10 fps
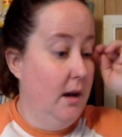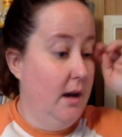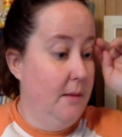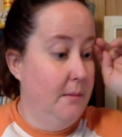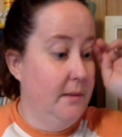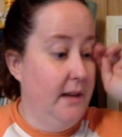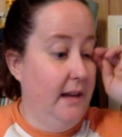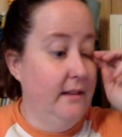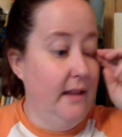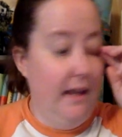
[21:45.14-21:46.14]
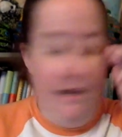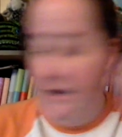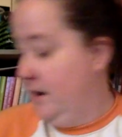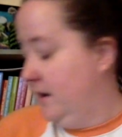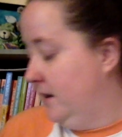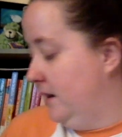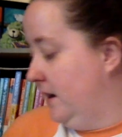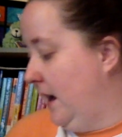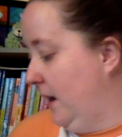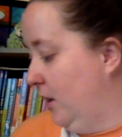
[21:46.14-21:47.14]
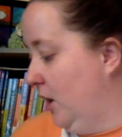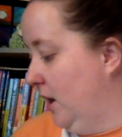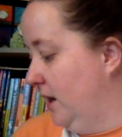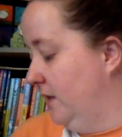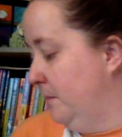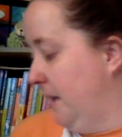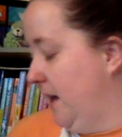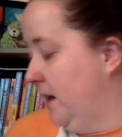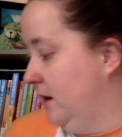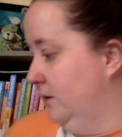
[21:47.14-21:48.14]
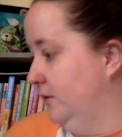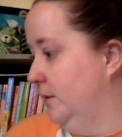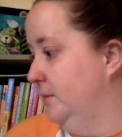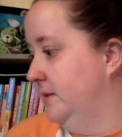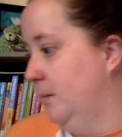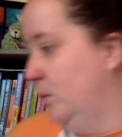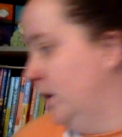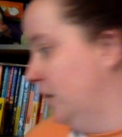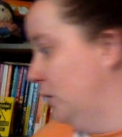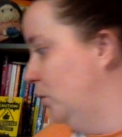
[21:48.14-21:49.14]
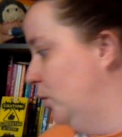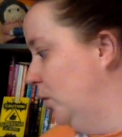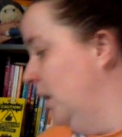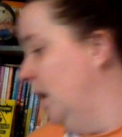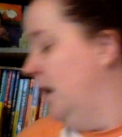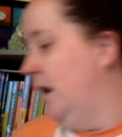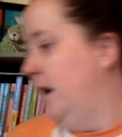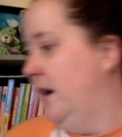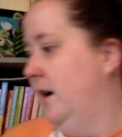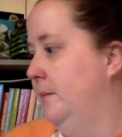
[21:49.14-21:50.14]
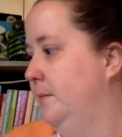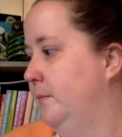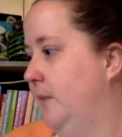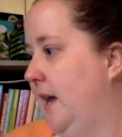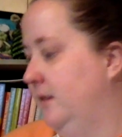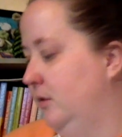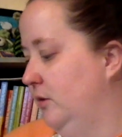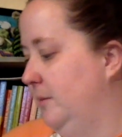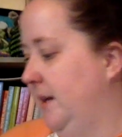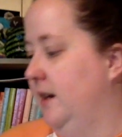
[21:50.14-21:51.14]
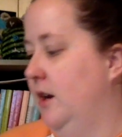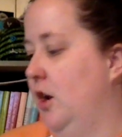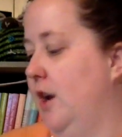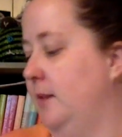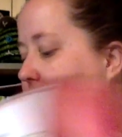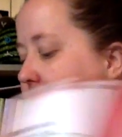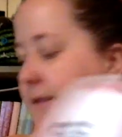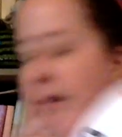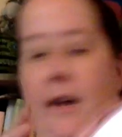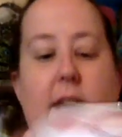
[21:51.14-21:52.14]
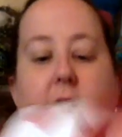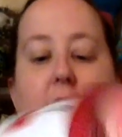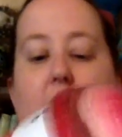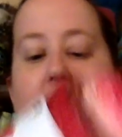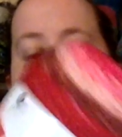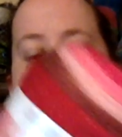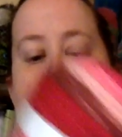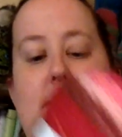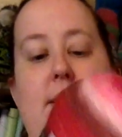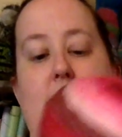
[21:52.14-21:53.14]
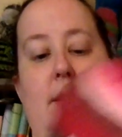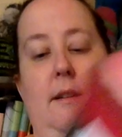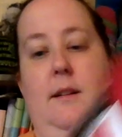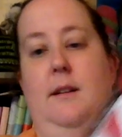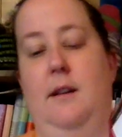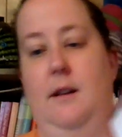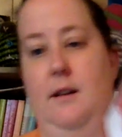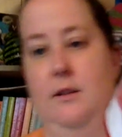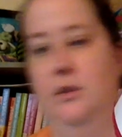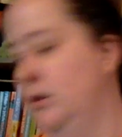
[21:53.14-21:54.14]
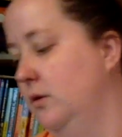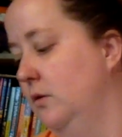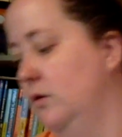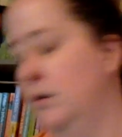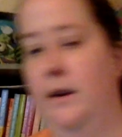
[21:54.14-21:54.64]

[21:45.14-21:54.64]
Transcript: Um, next thing I got in the mail from someone who um, asked to remain anonymous. I got two